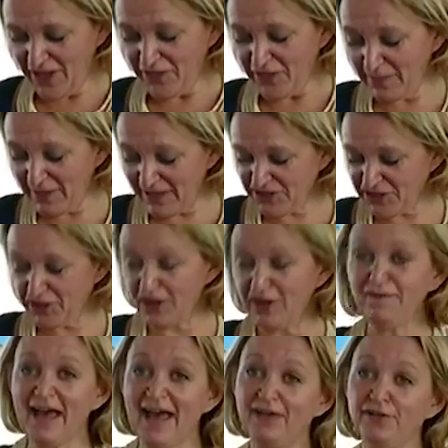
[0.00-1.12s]
the Ministry of
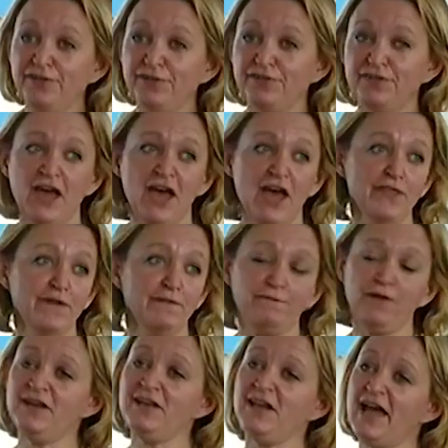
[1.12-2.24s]
Health, the
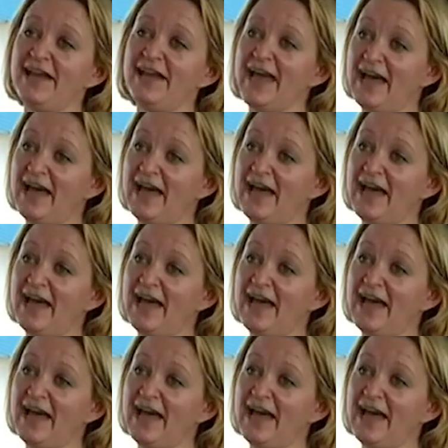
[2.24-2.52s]
frontline